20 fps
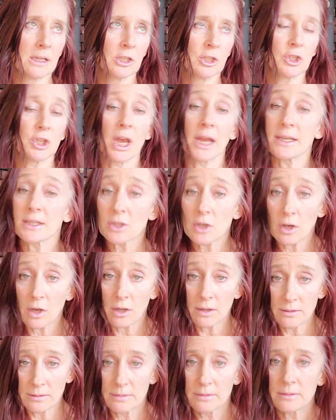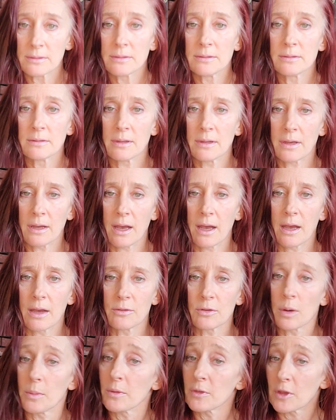gentle
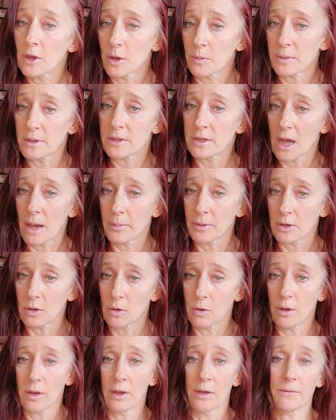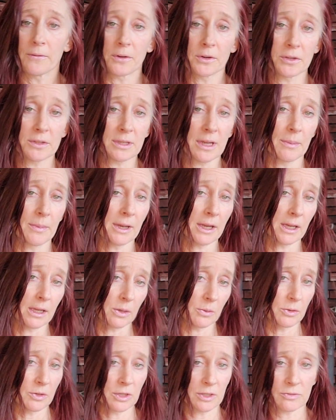aromatherapy topical oil for your stomach, and
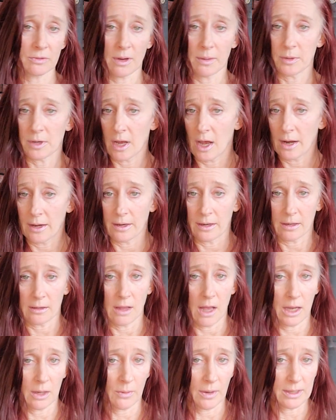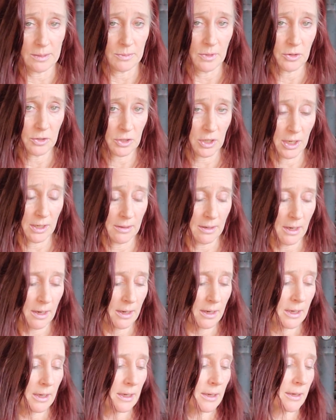you would just rub it on in a clockwise motion.
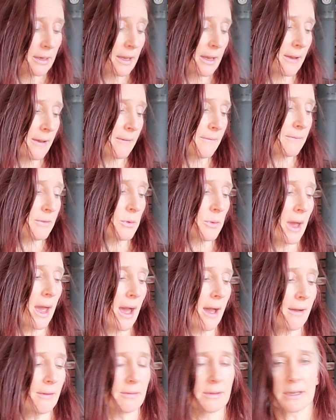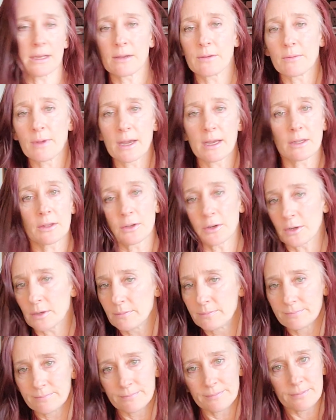If you have any regular
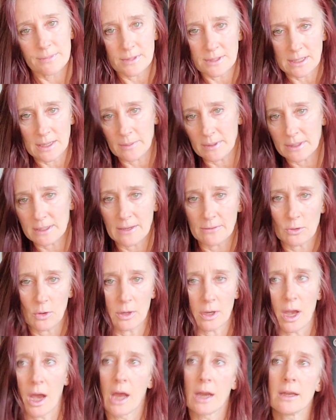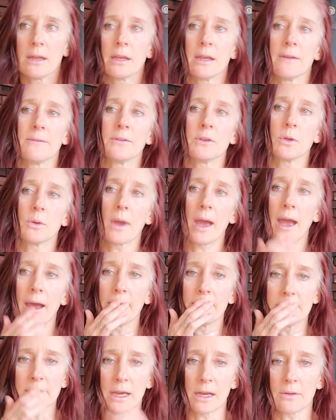stomach stuff going on, if you
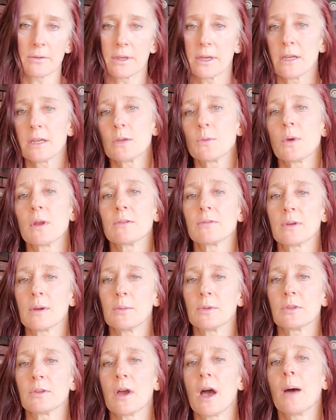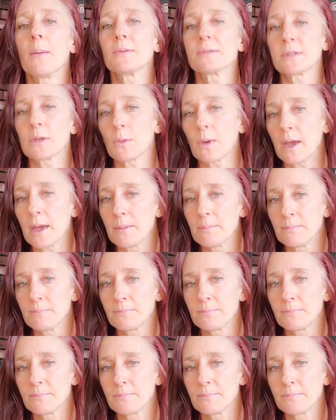have diarrhea, you want to rub in the opposite way.